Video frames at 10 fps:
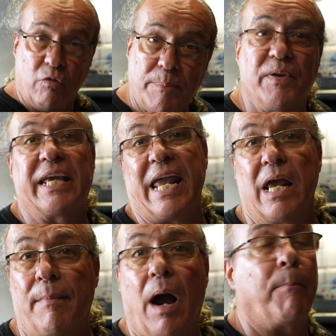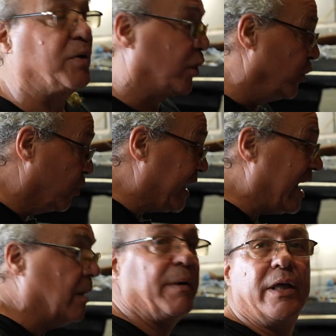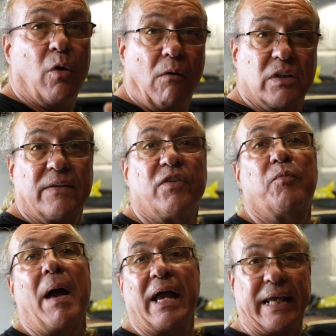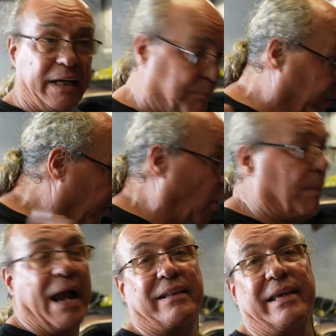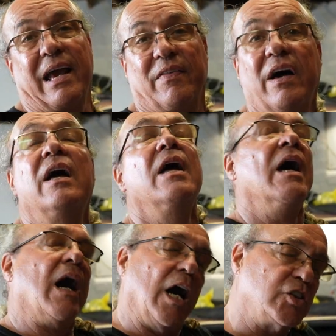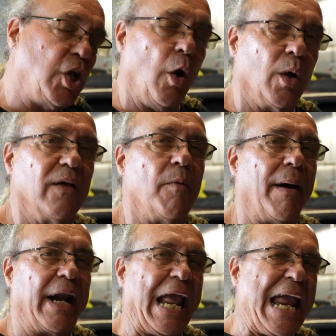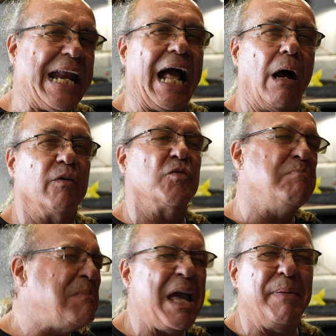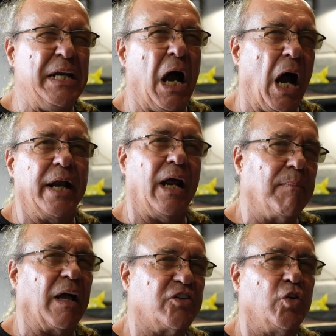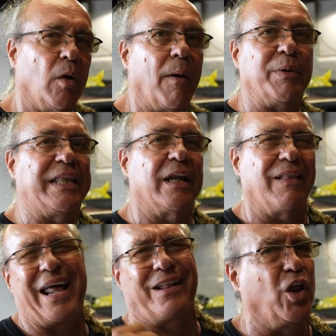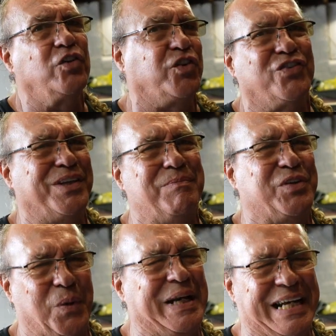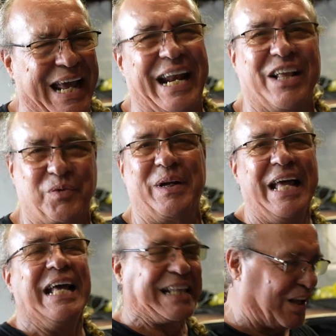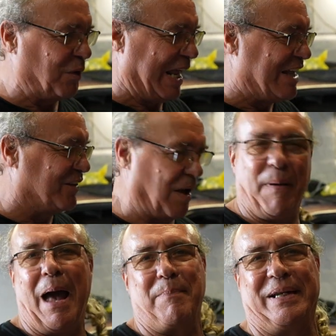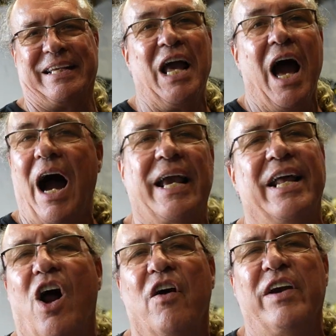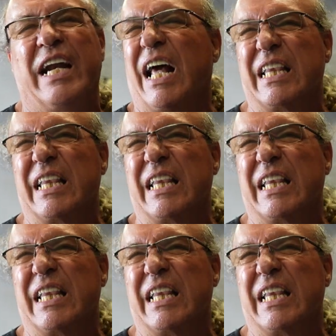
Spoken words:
rip the cam out, put the new cam in, all the lifters back in, put it all back together. A total of about 8 hours, maybe 9, I'm not sure, but we did a lot of lunches in between there. That's what ends up happening. I get hungry and I